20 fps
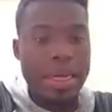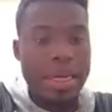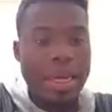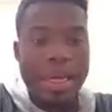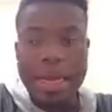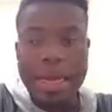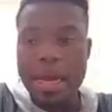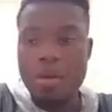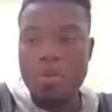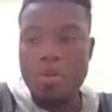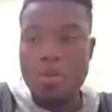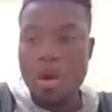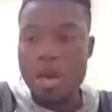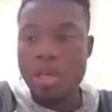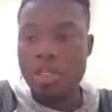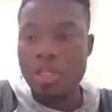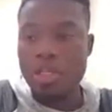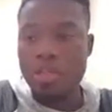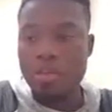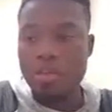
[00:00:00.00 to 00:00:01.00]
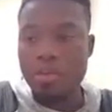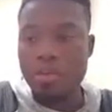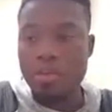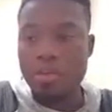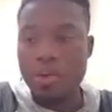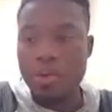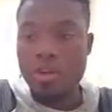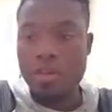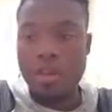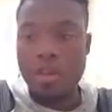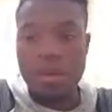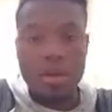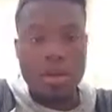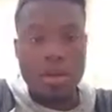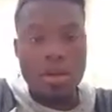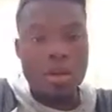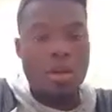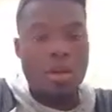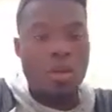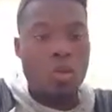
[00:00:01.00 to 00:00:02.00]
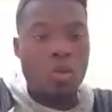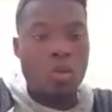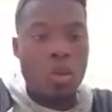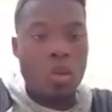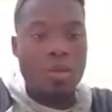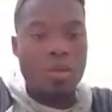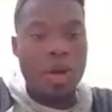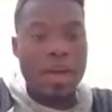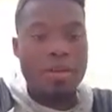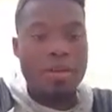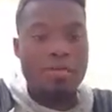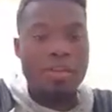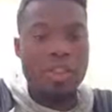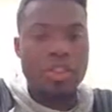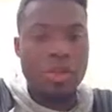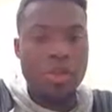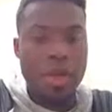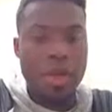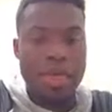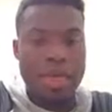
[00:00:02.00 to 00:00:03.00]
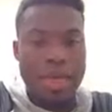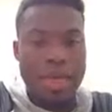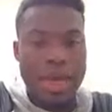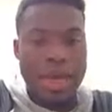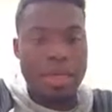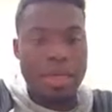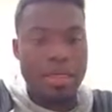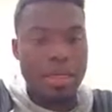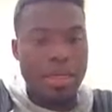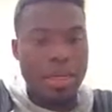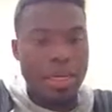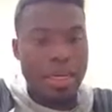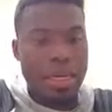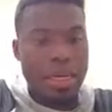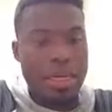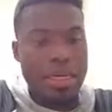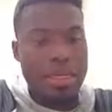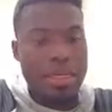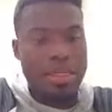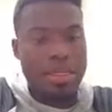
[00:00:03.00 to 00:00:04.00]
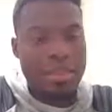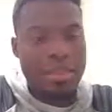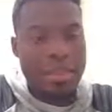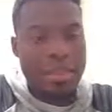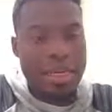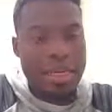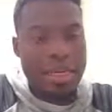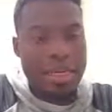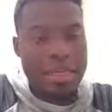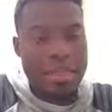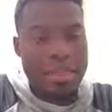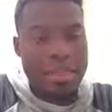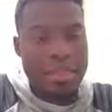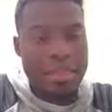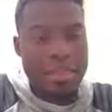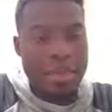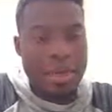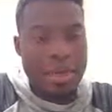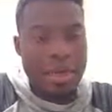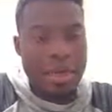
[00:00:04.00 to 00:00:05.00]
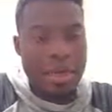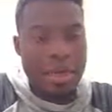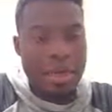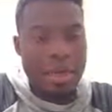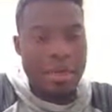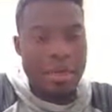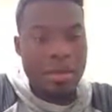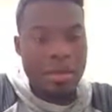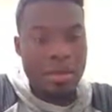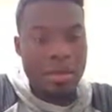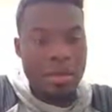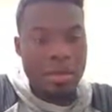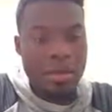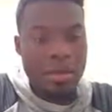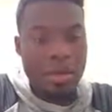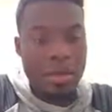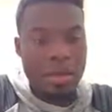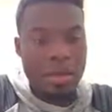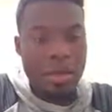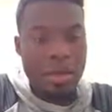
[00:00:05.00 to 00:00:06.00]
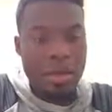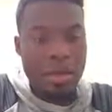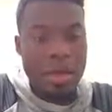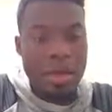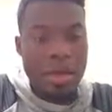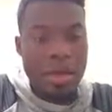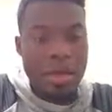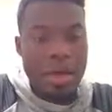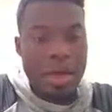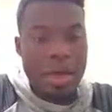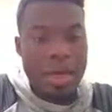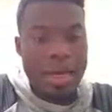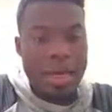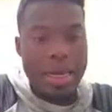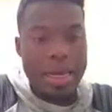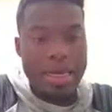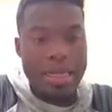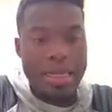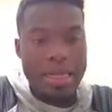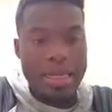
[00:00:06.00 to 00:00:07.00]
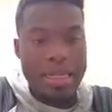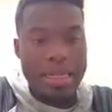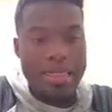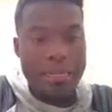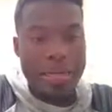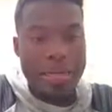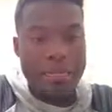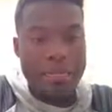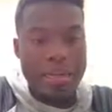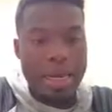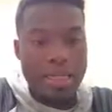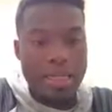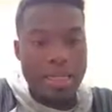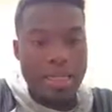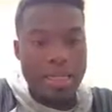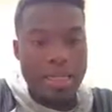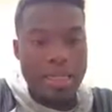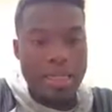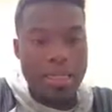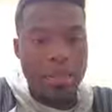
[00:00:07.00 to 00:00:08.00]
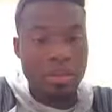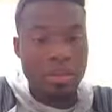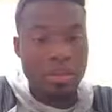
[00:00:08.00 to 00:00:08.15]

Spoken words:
and I wanted to reverse it, one way of doing that is I can say I index my vector